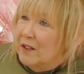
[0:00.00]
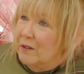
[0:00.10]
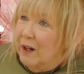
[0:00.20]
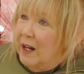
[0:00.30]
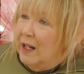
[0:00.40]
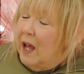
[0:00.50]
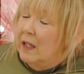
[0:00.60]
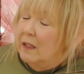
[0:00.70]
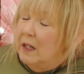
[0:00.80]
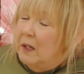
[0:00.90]
great. I
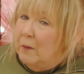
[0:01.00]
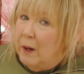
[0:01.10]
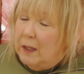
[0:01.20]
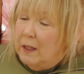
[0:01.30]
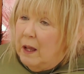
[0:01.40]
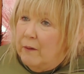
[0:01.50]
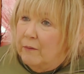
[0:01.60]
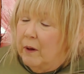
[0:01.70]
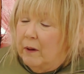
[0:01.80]
love.